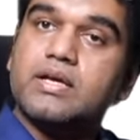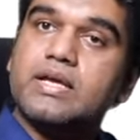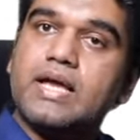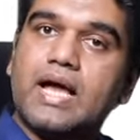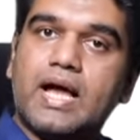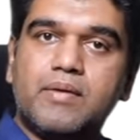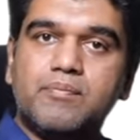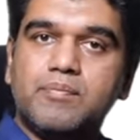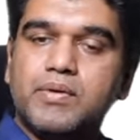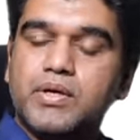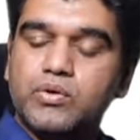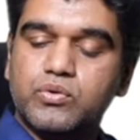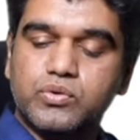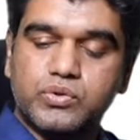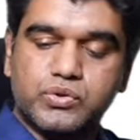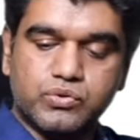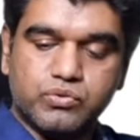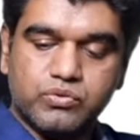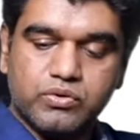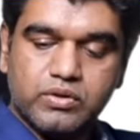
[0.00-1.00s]
can be due
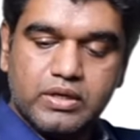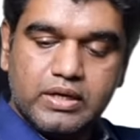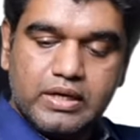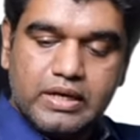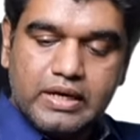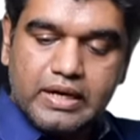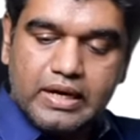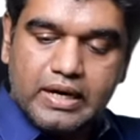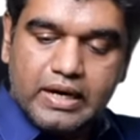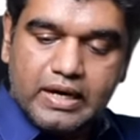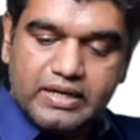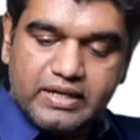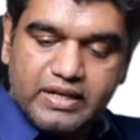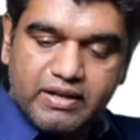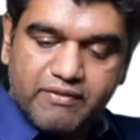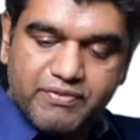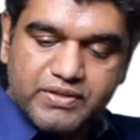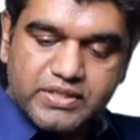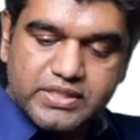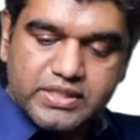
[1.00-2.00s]
to a
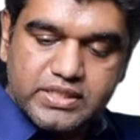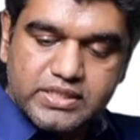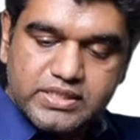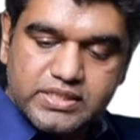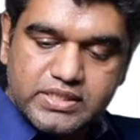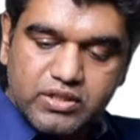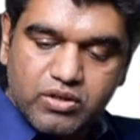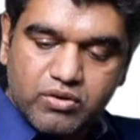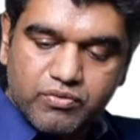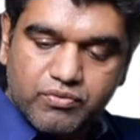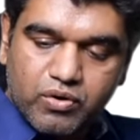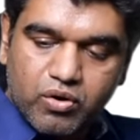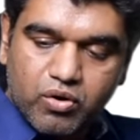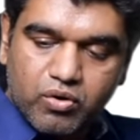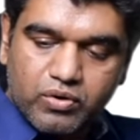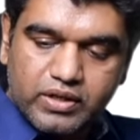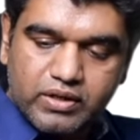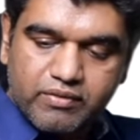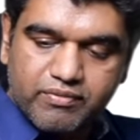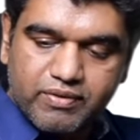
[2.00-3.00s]
deficiency of
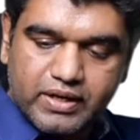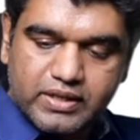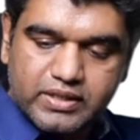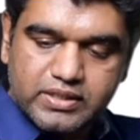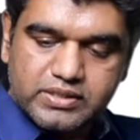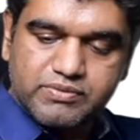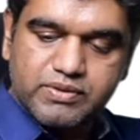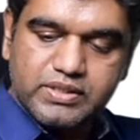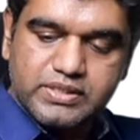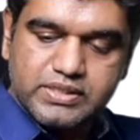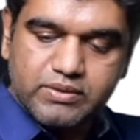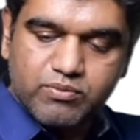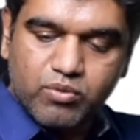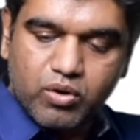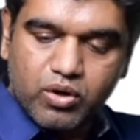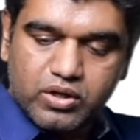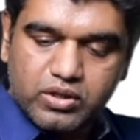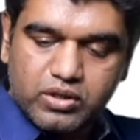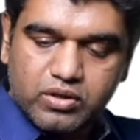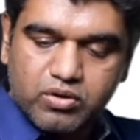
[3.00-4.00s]
clotting factors. We'll see
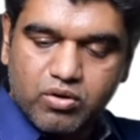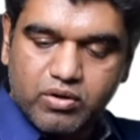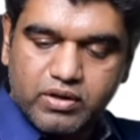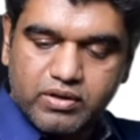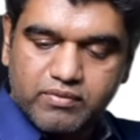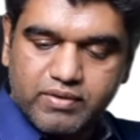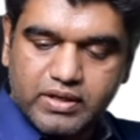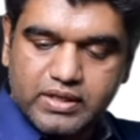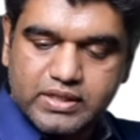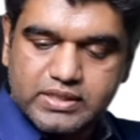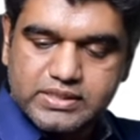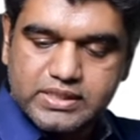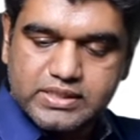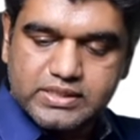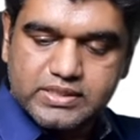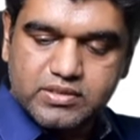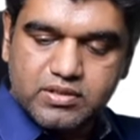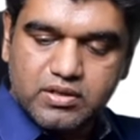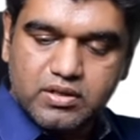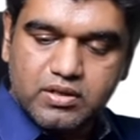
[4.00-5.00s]
what are the clotting factors,
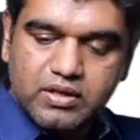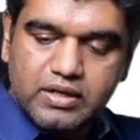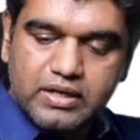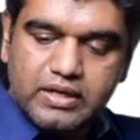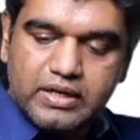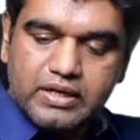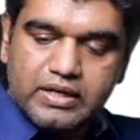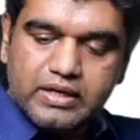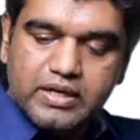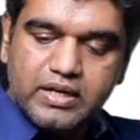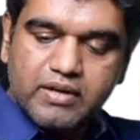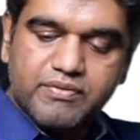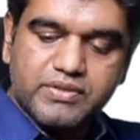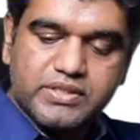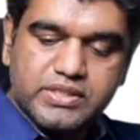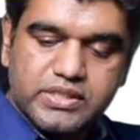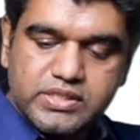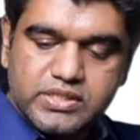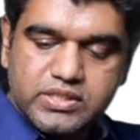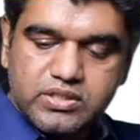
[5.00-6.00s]
etc.
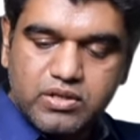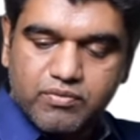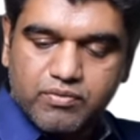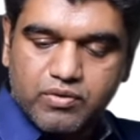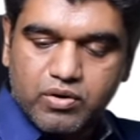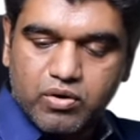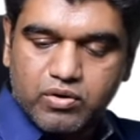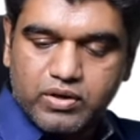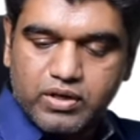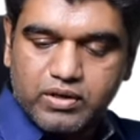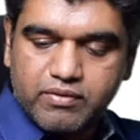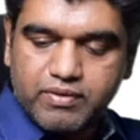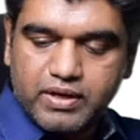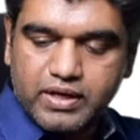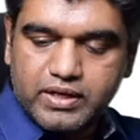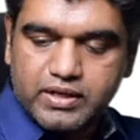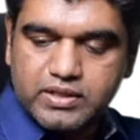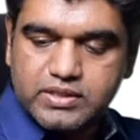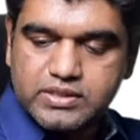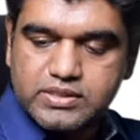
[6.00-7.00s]
Deficiency of clotting
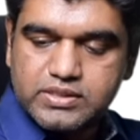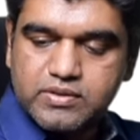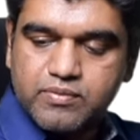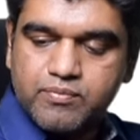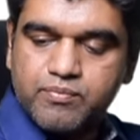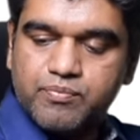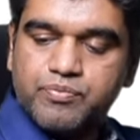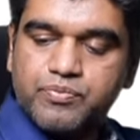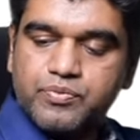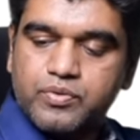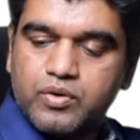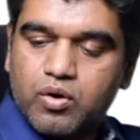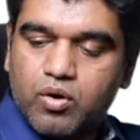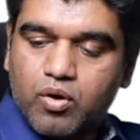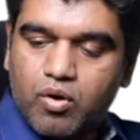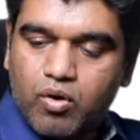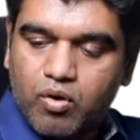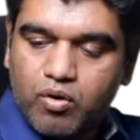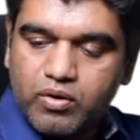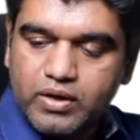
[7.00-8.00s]
factors,
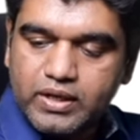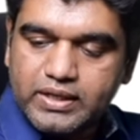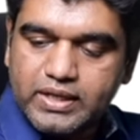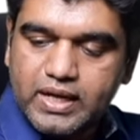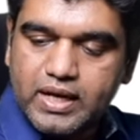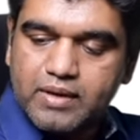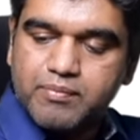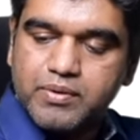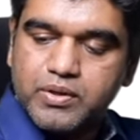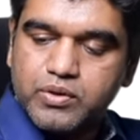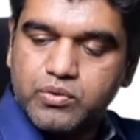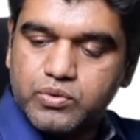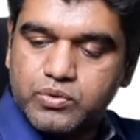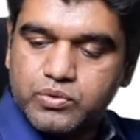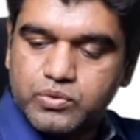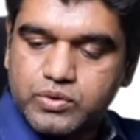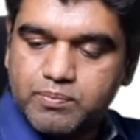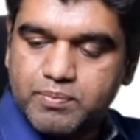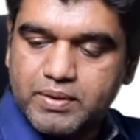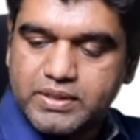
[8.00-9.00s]
or it can be due
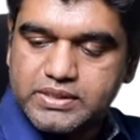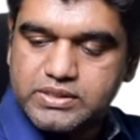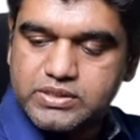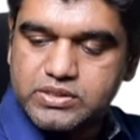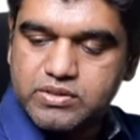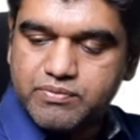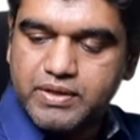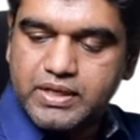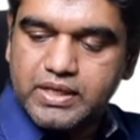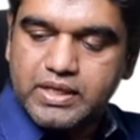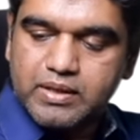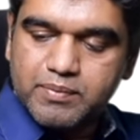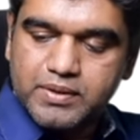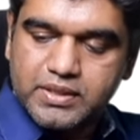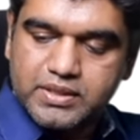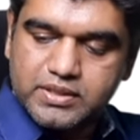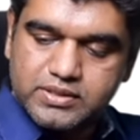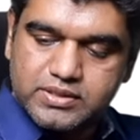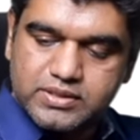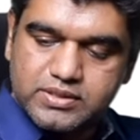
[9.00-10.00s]
to the presence of
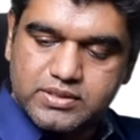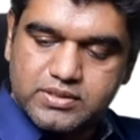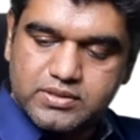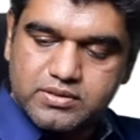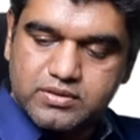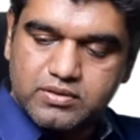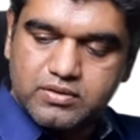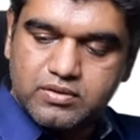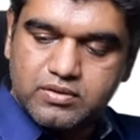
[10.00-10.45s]
inhibitors